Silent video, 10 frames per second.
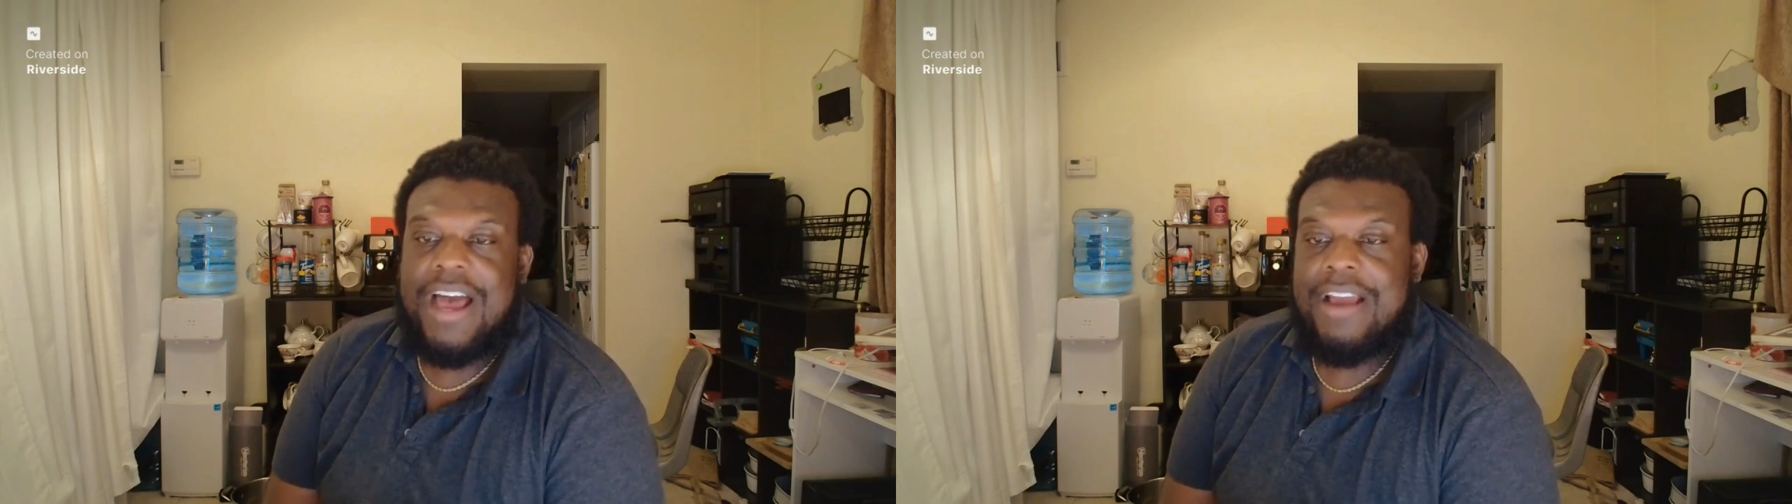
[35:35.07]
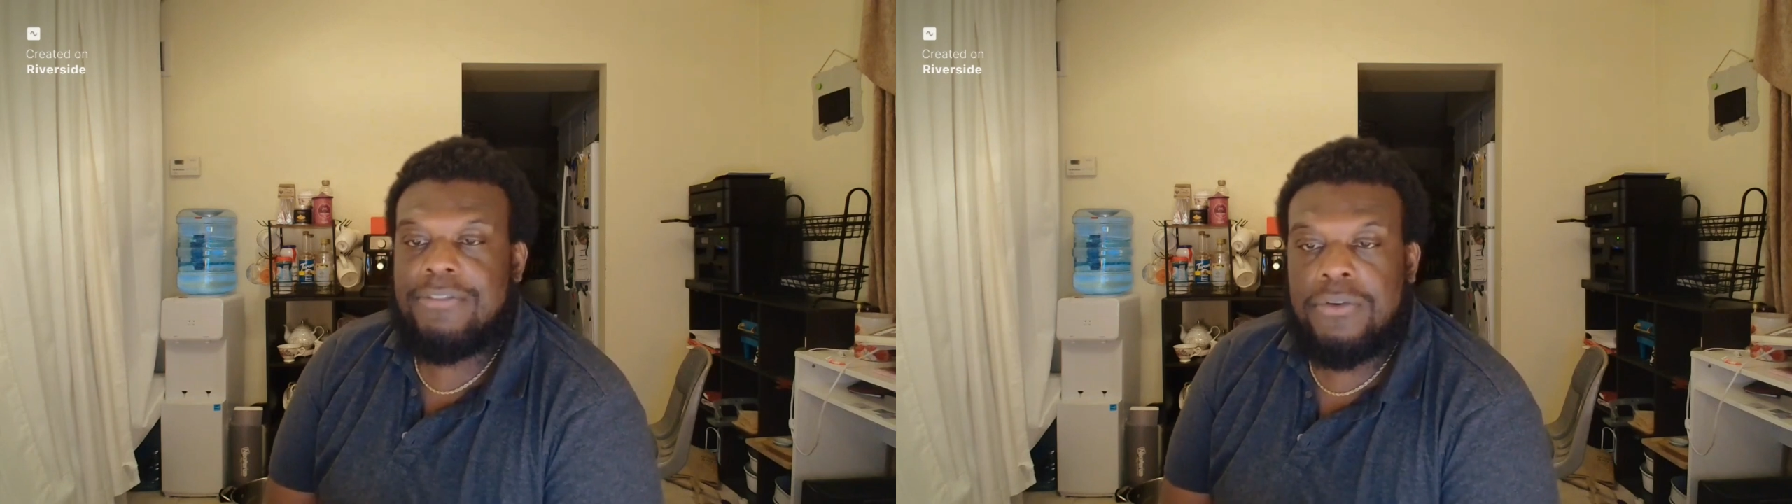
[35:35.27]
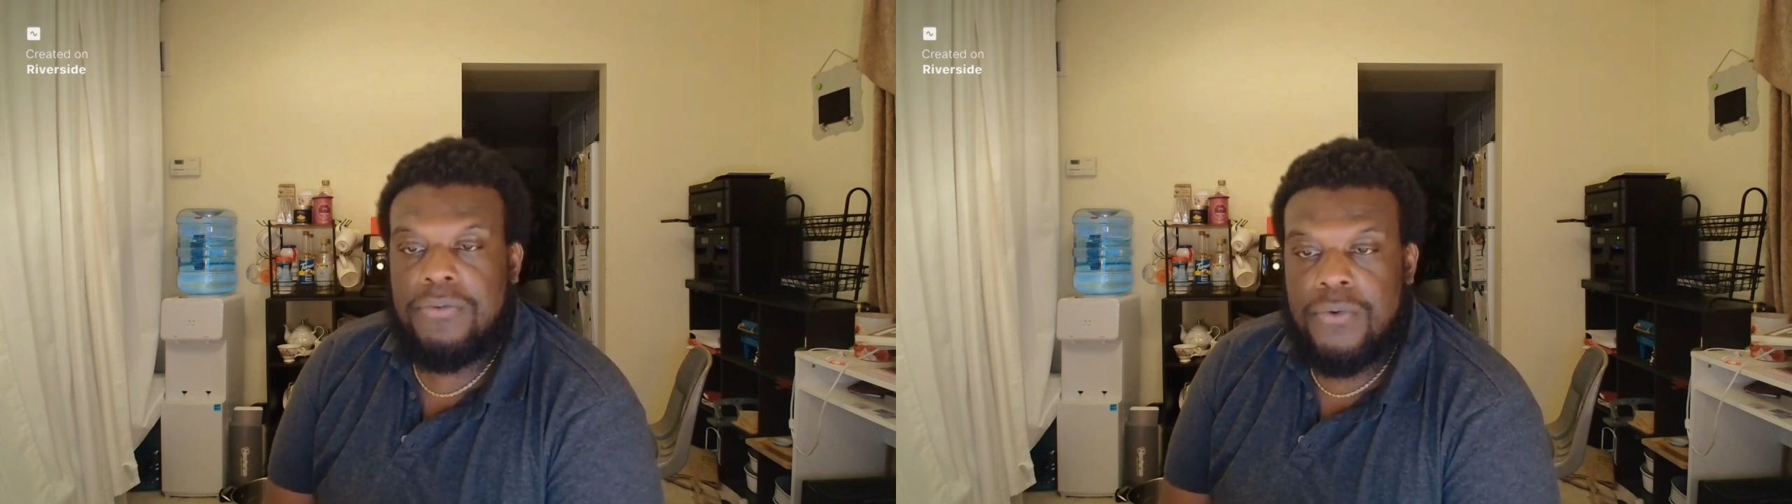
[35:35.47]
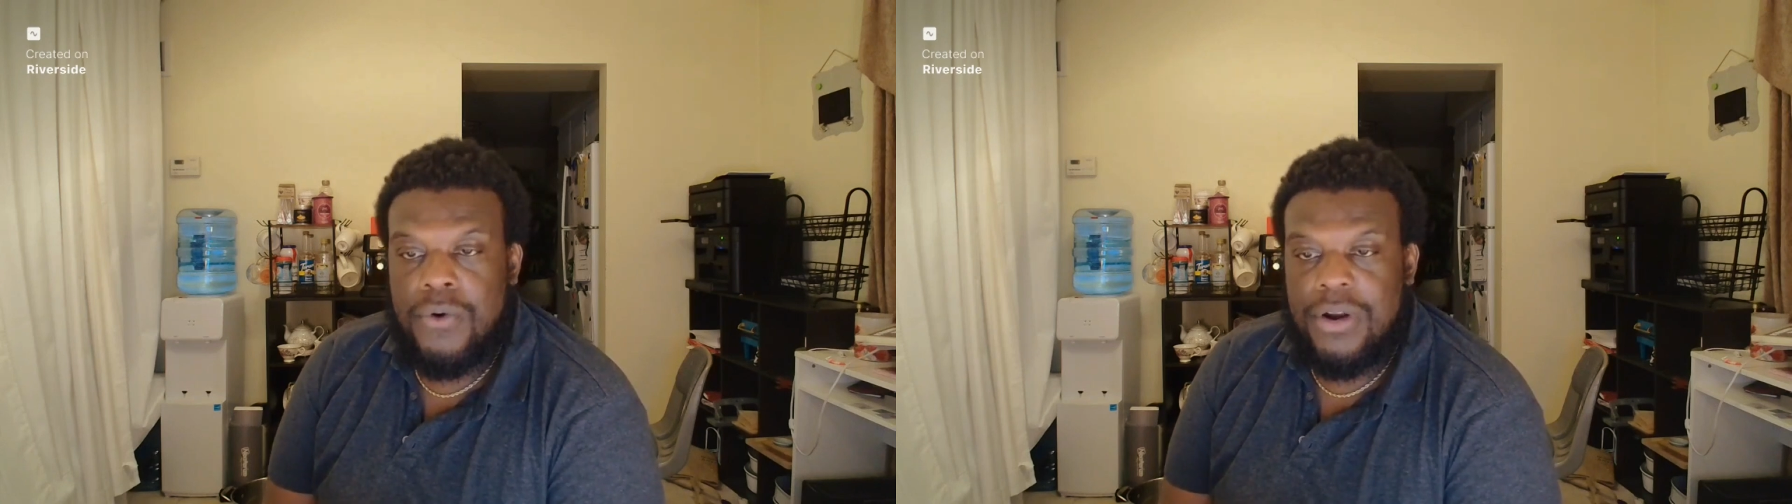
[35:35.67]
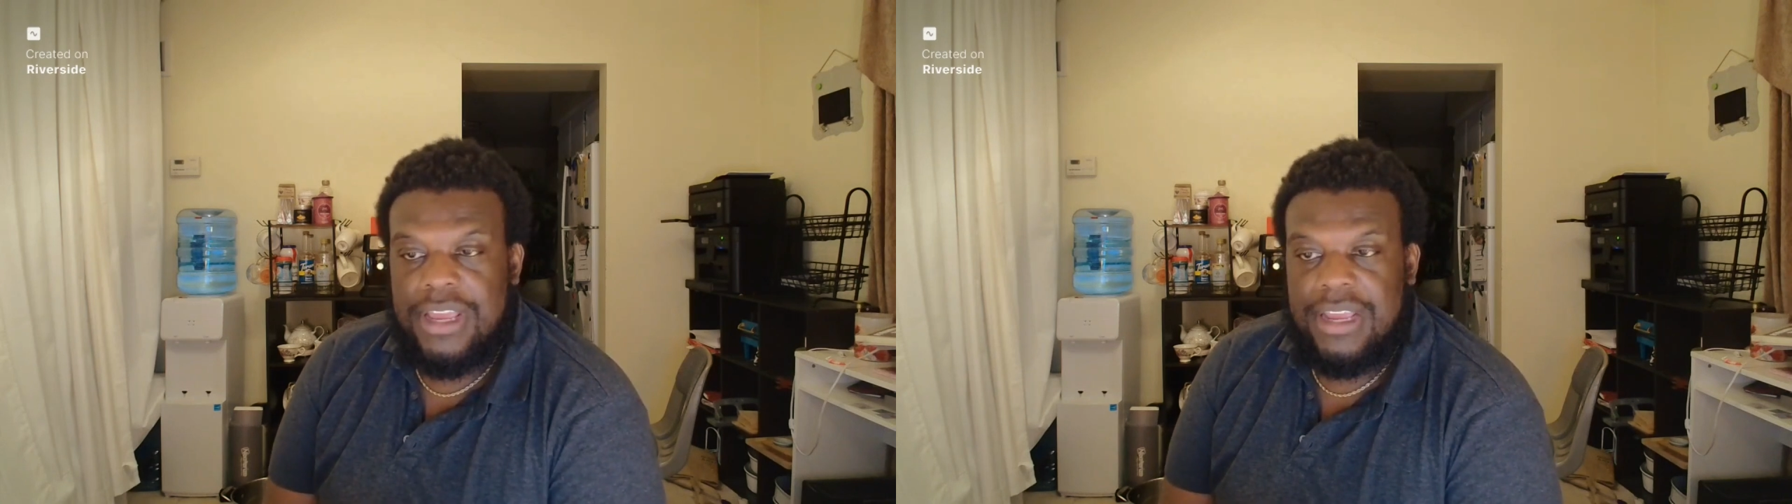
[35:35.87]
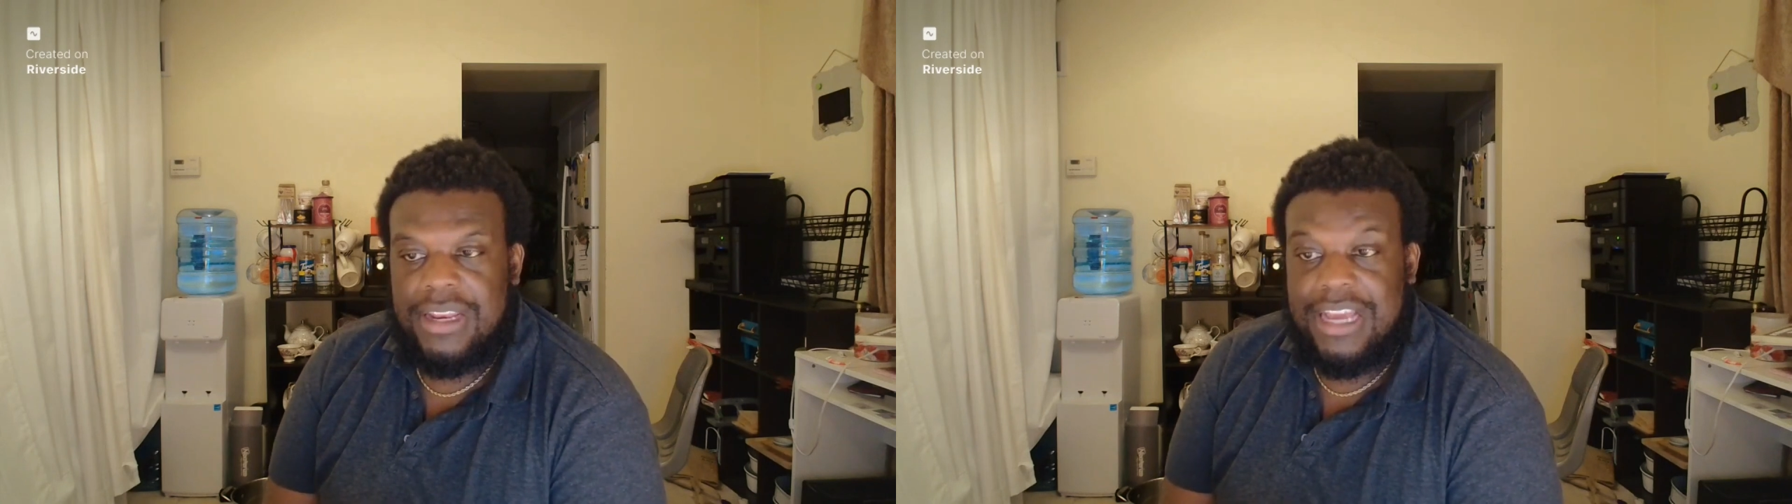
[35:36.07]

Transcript: 240.